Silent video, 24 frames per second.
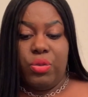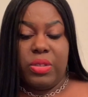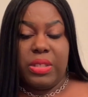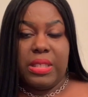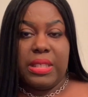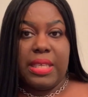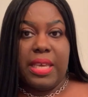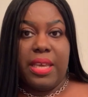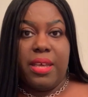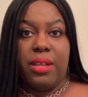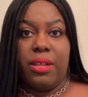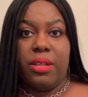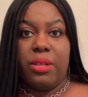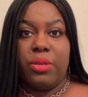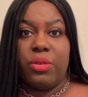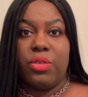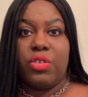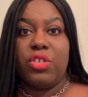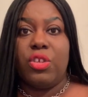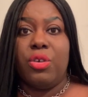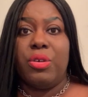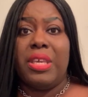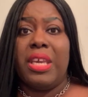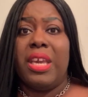sale.
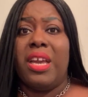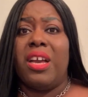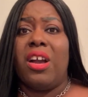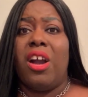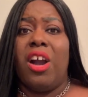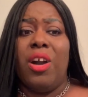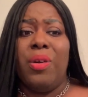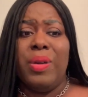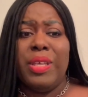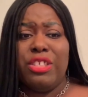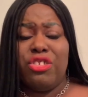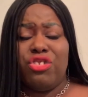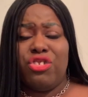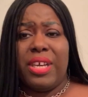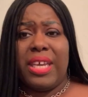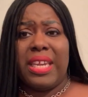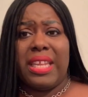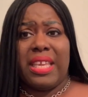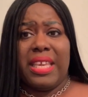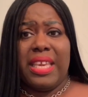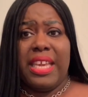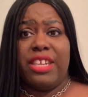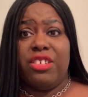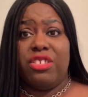So yeah, always try
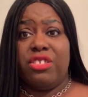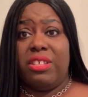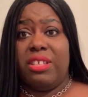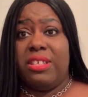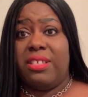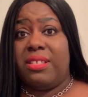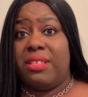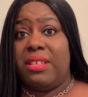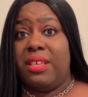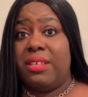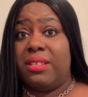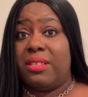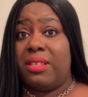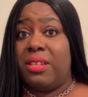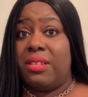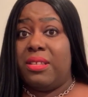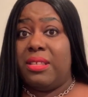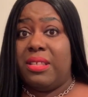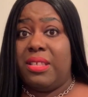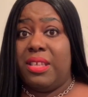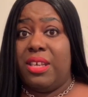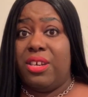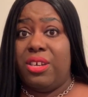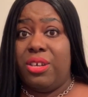to catch these things on
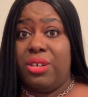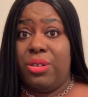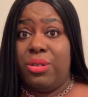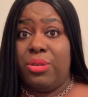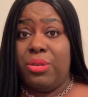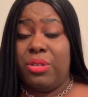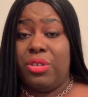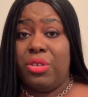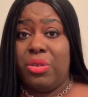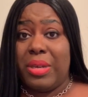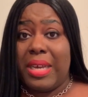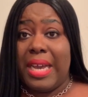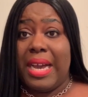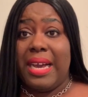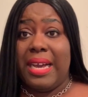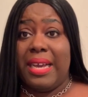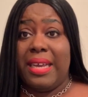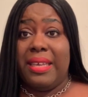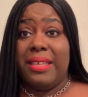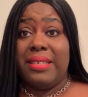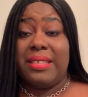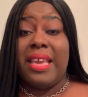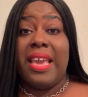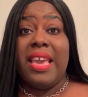sale, you
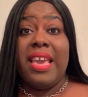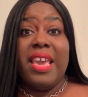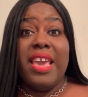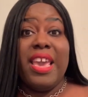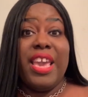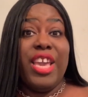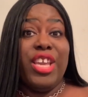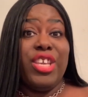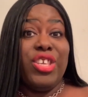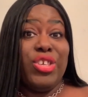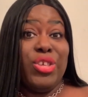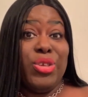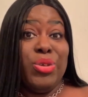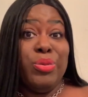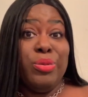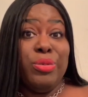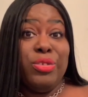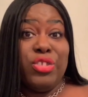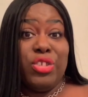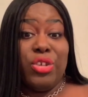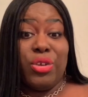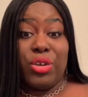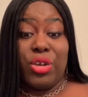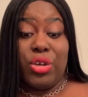guys, and
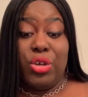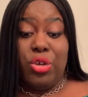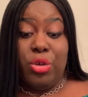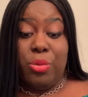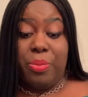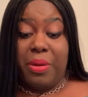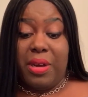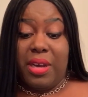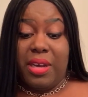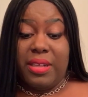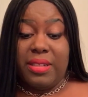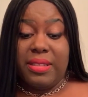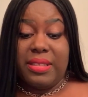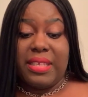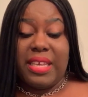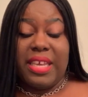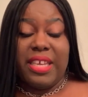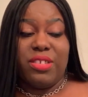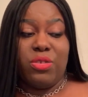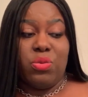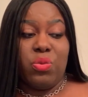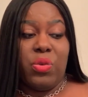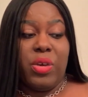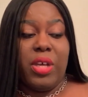use your coupons
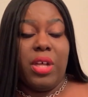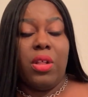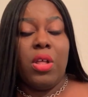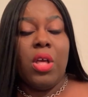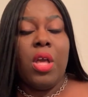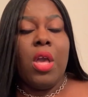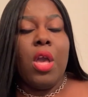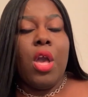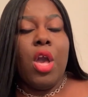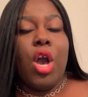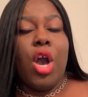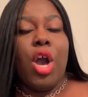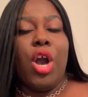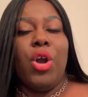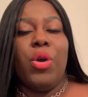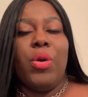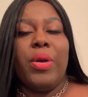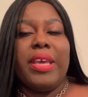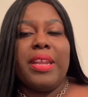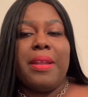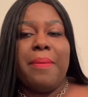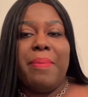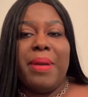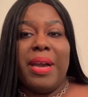as well. Oh,
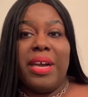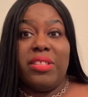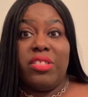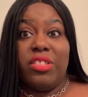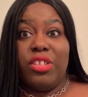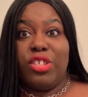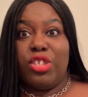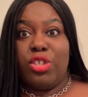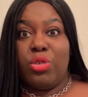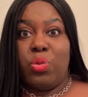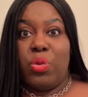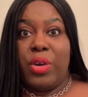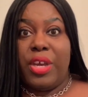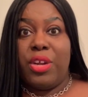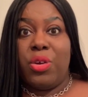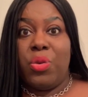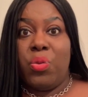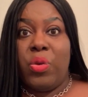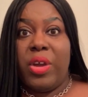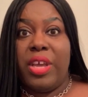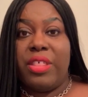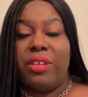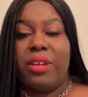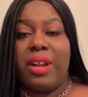and about the sweater
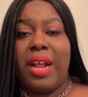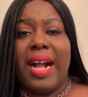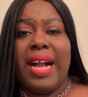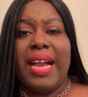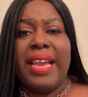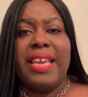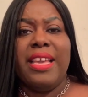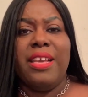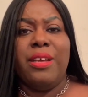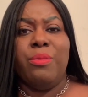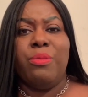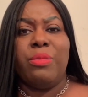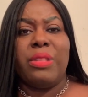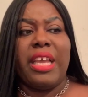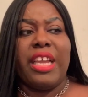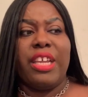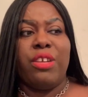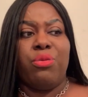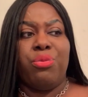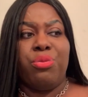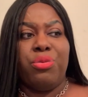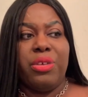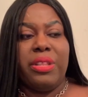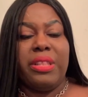weather, I am like
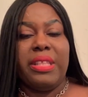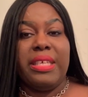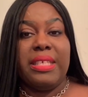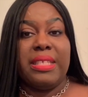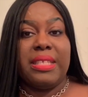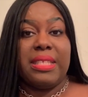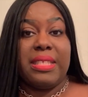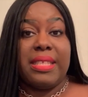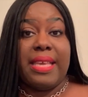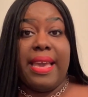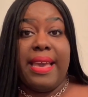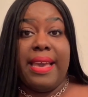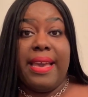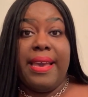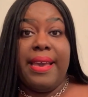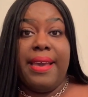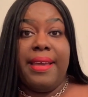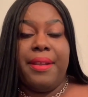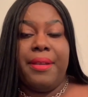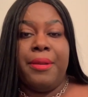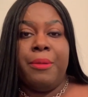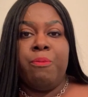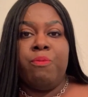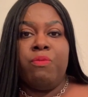really
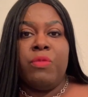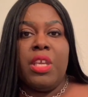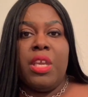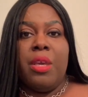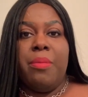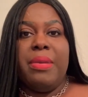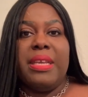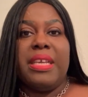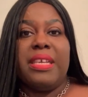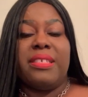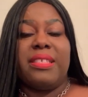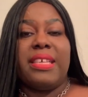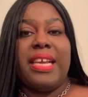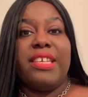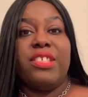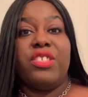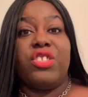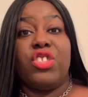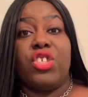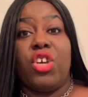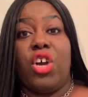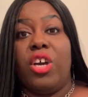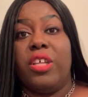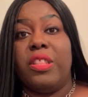sad because I
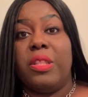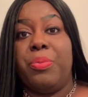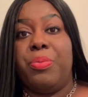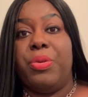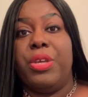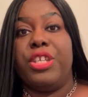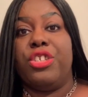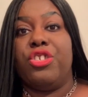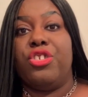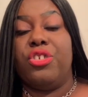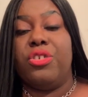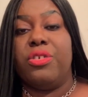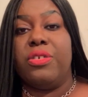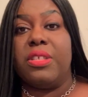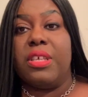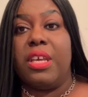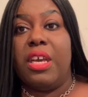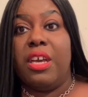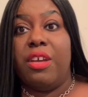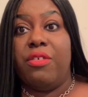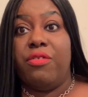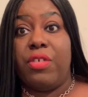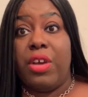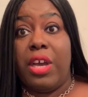saw the pictures
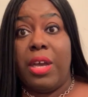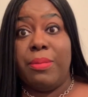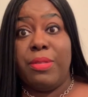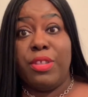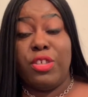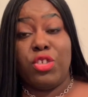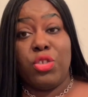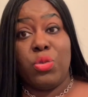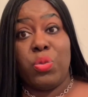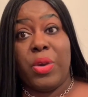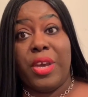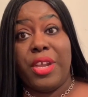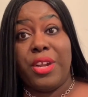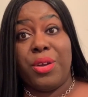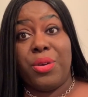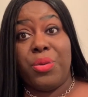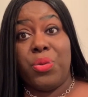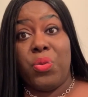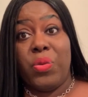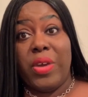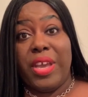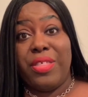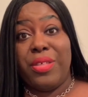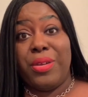of the sweater
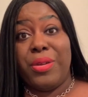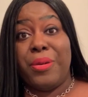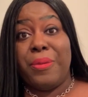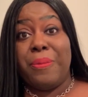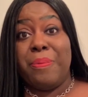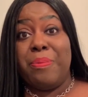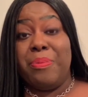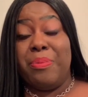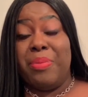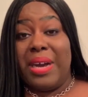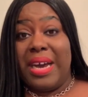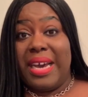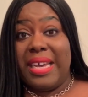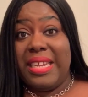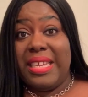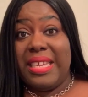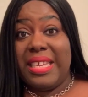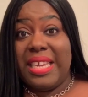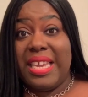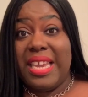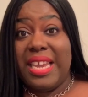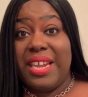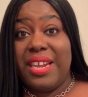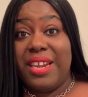weather body
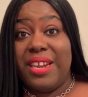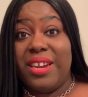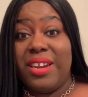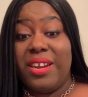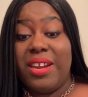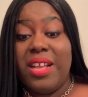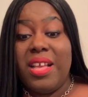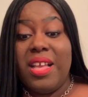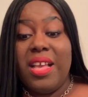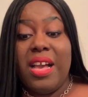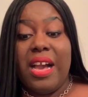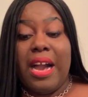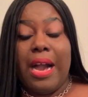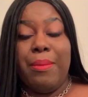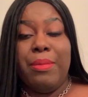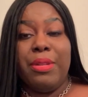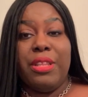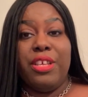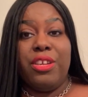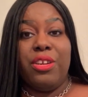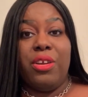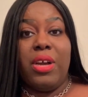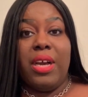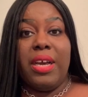care. I'm a
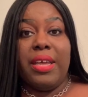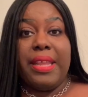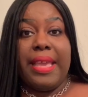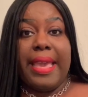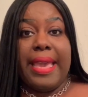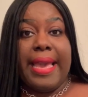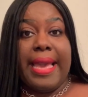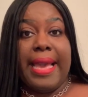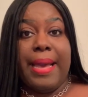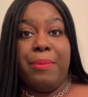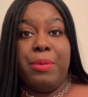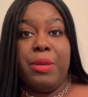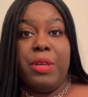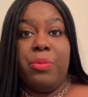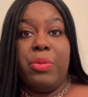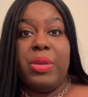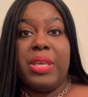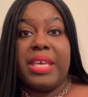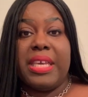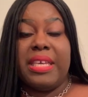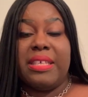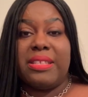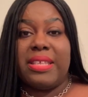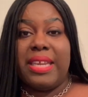little unhappy
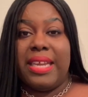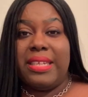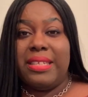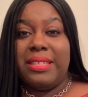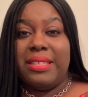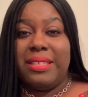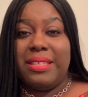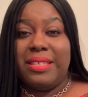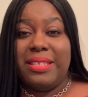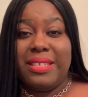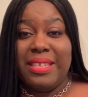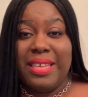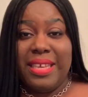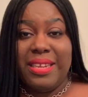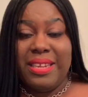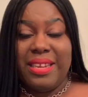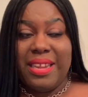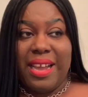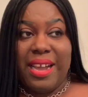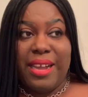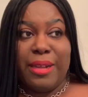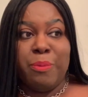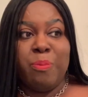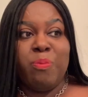because I did
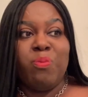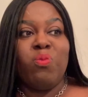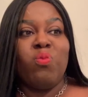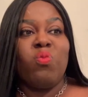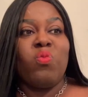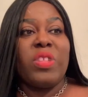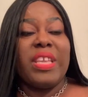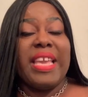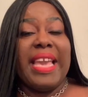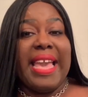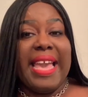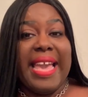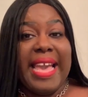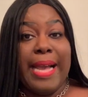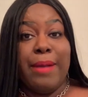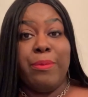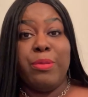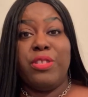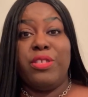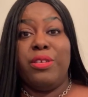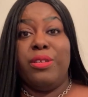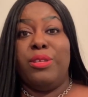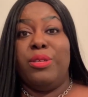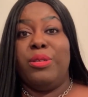not,
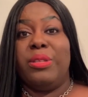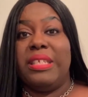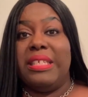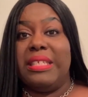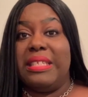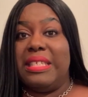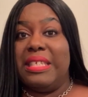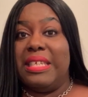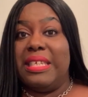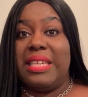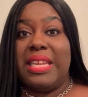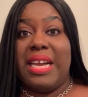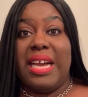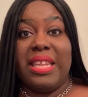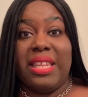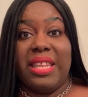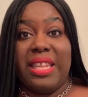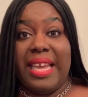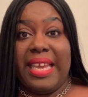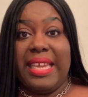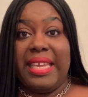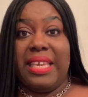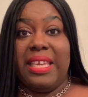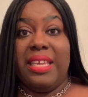absolutely did not
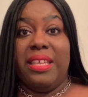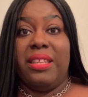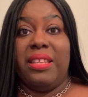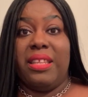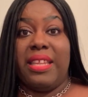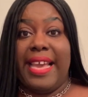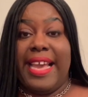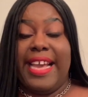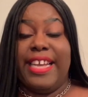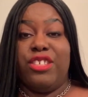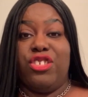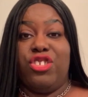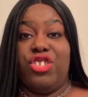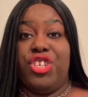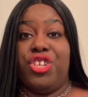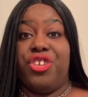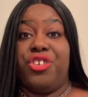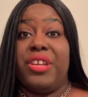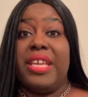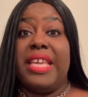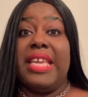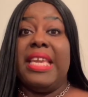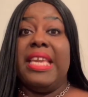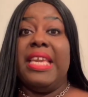like it last
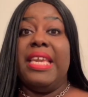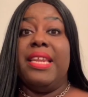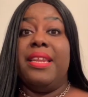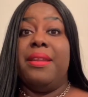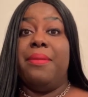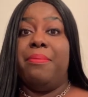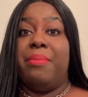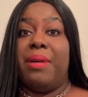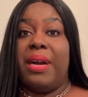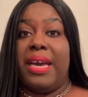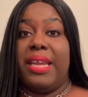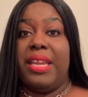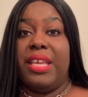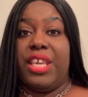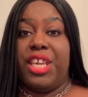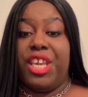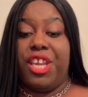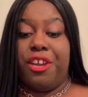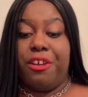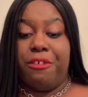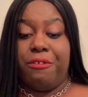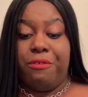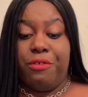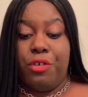year in body
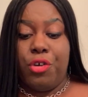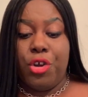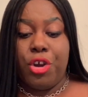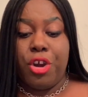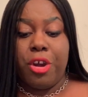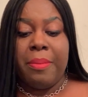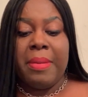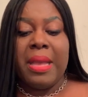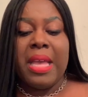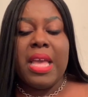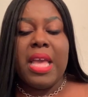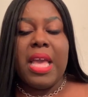care form.